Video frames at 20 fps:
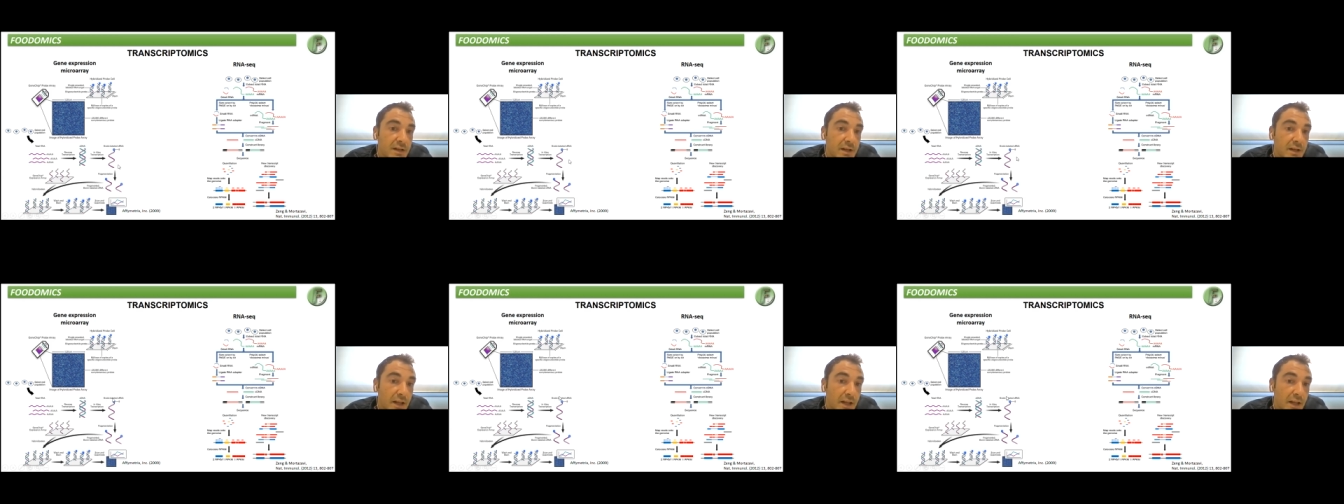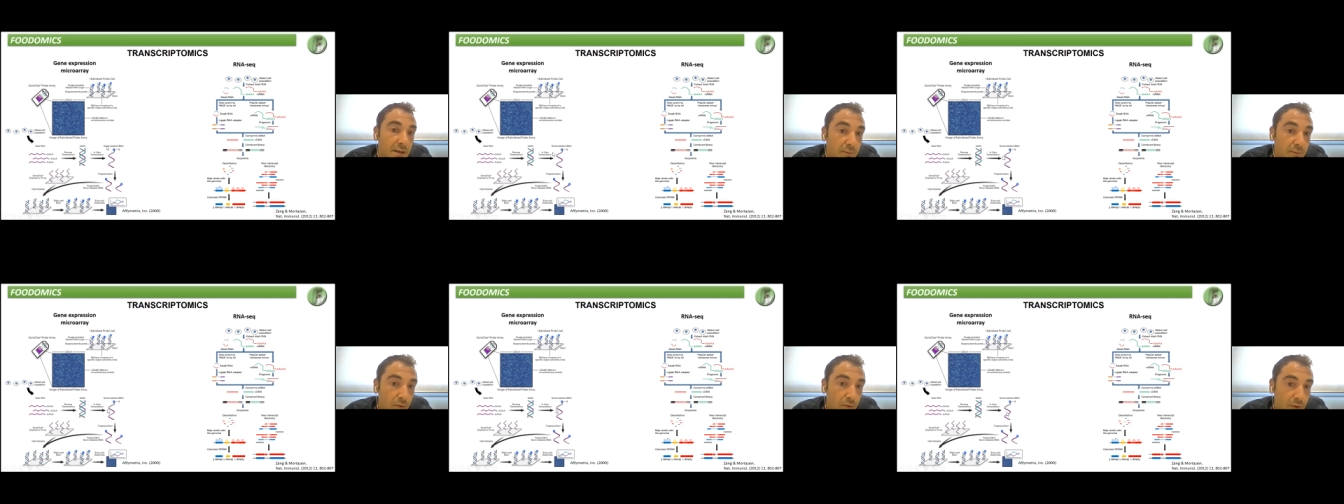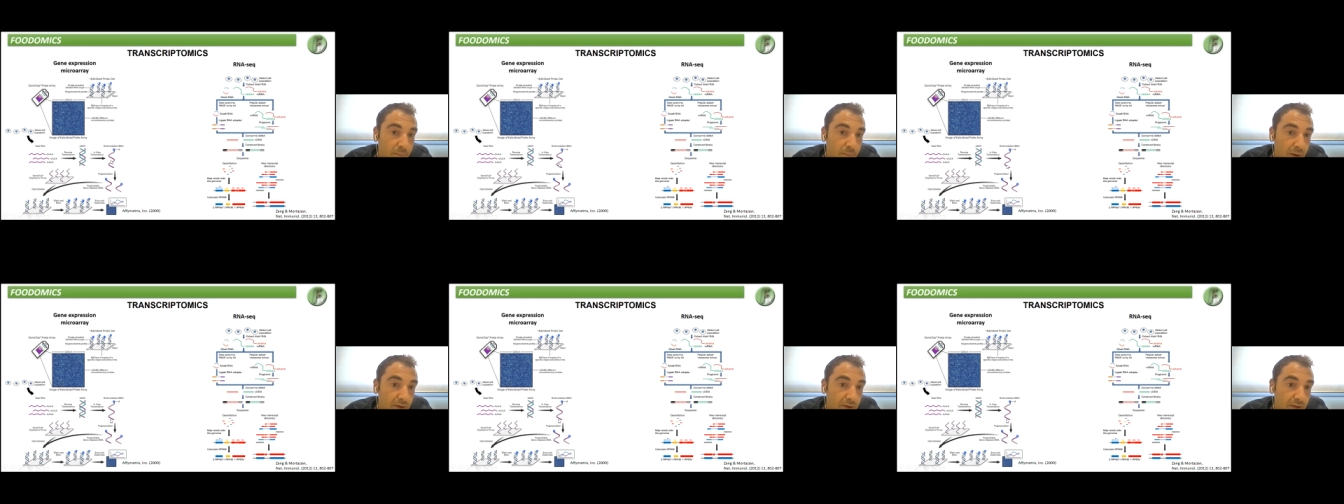labeled
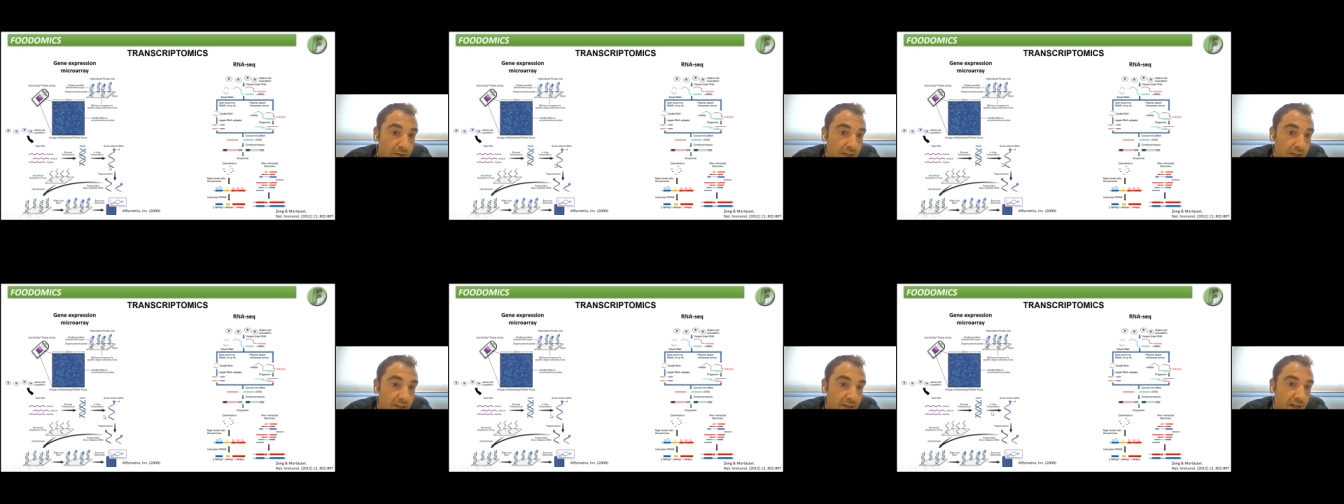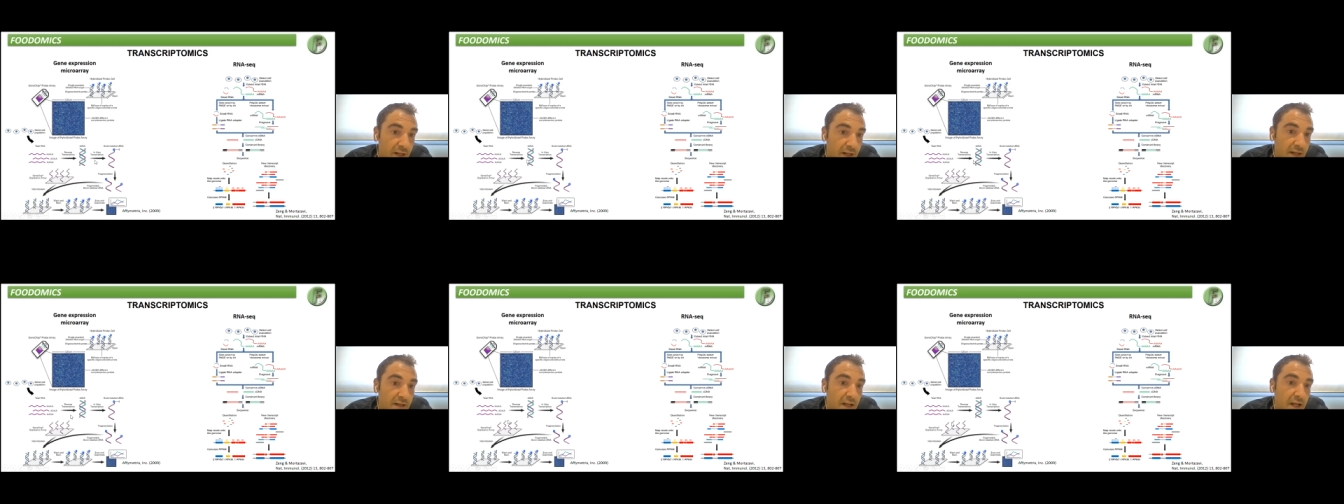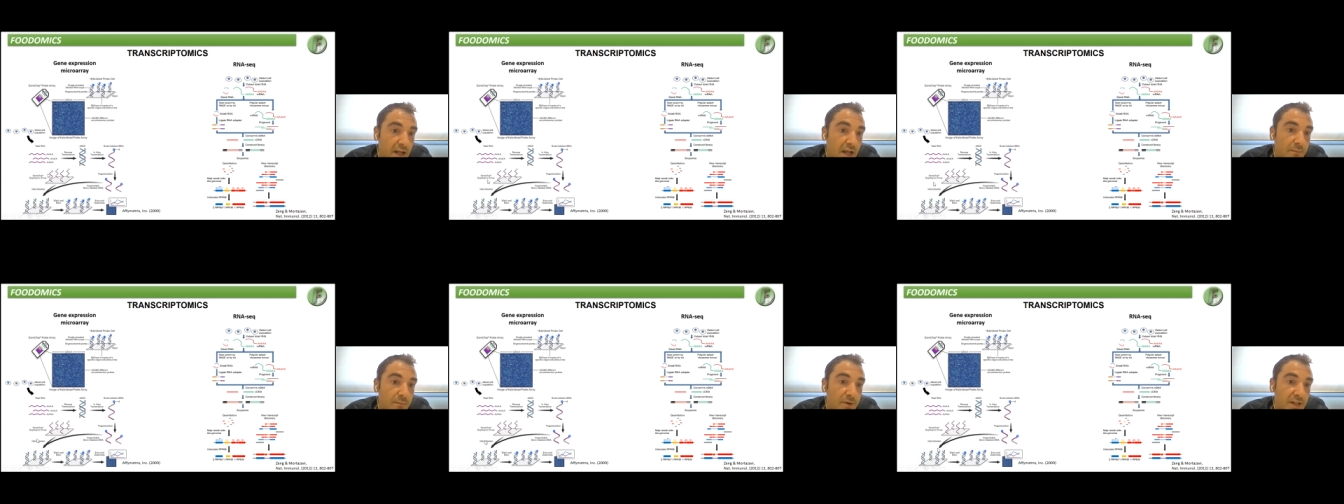with biotin and
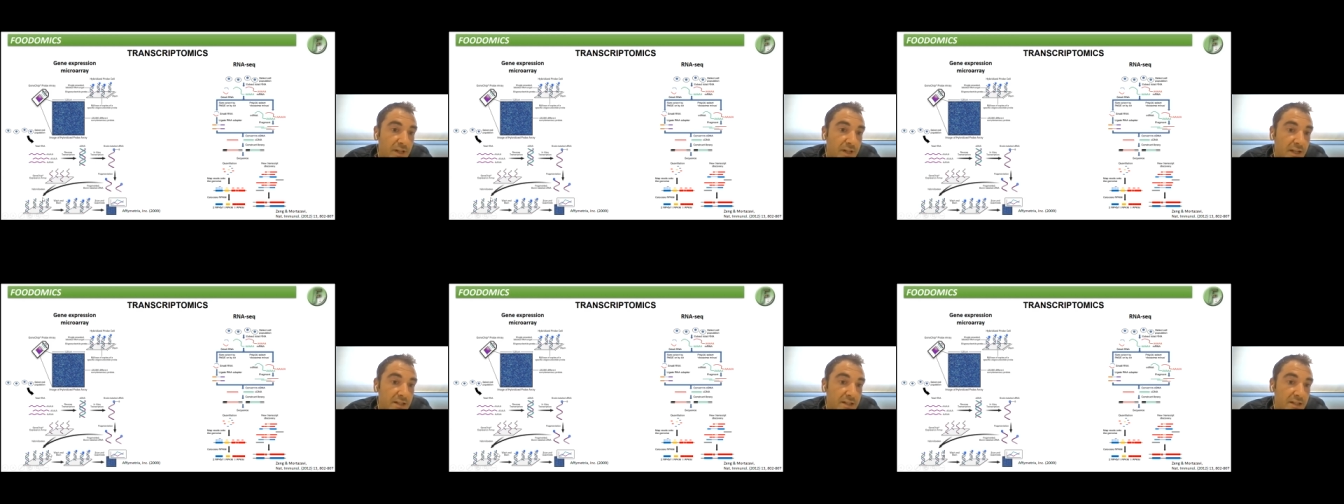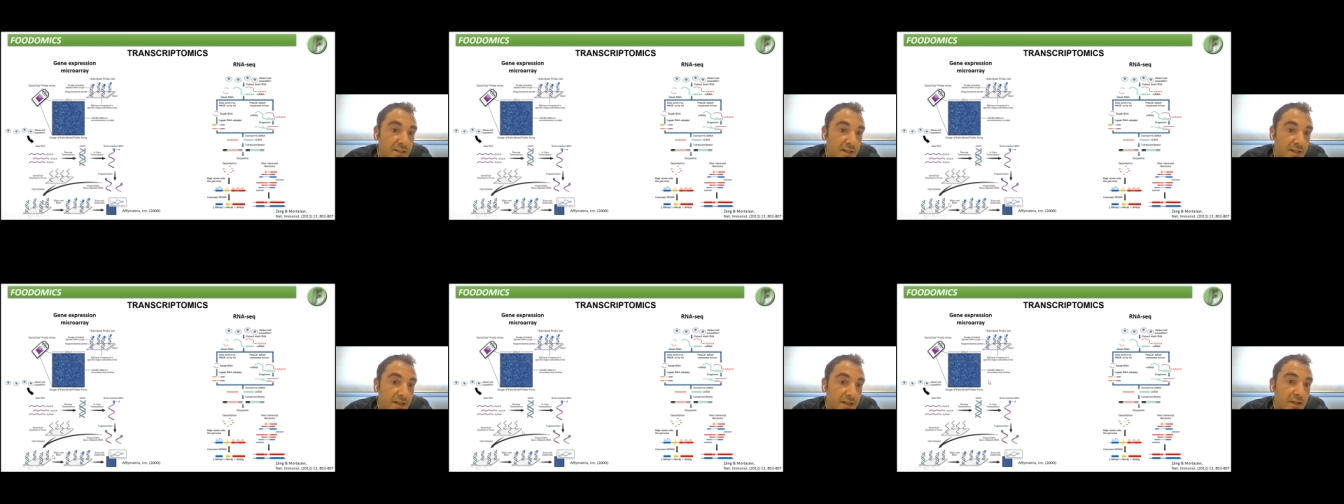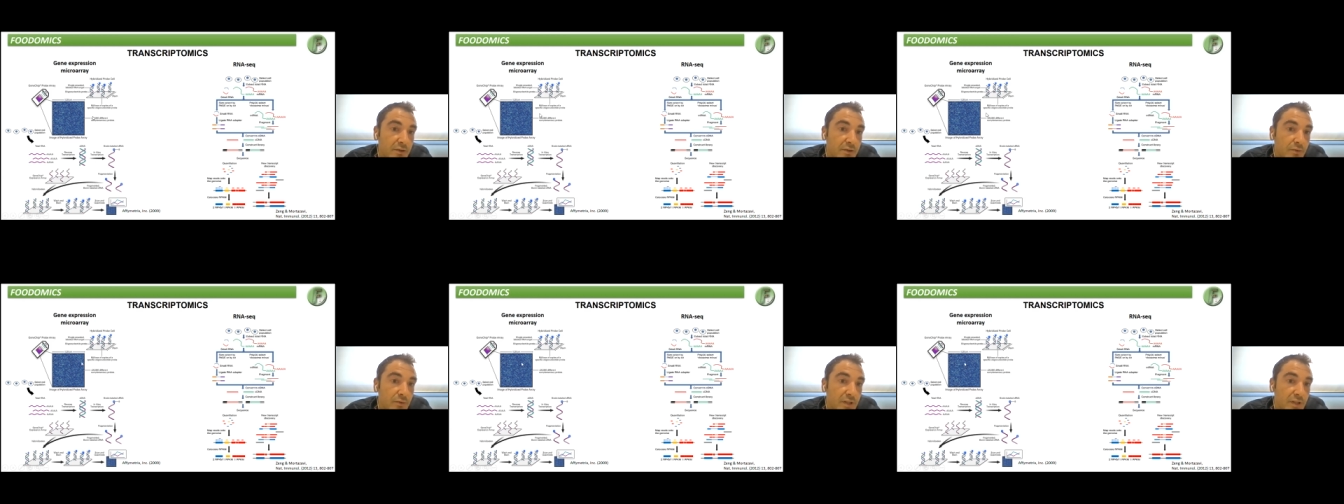hybridized
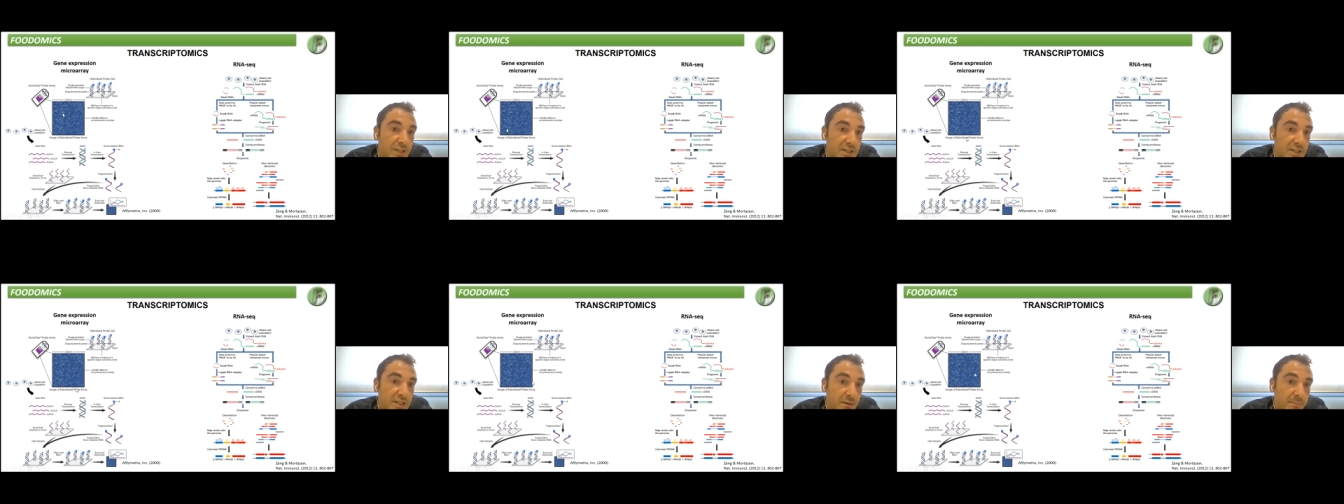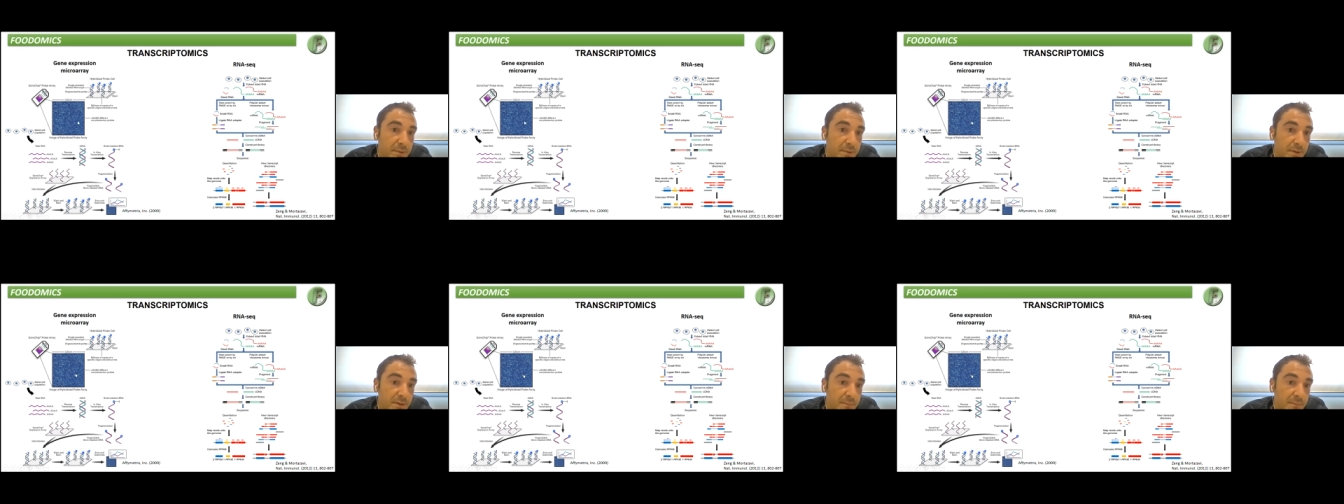into the chip.